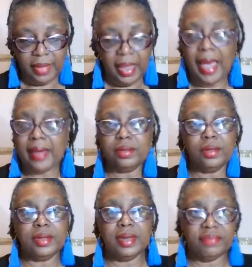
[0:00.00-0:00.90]
I don't
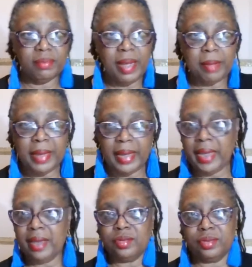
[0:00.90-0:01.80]
know enough about my
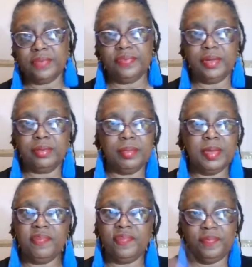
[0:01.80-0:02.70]
Android phone to
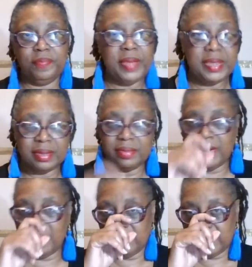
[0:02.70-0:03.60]
be messing
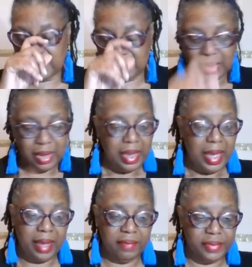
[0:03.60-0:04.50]
around with a
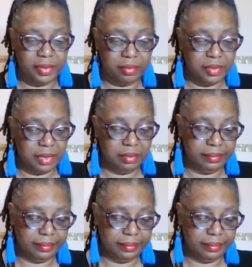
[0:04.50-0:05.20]
iPhone, so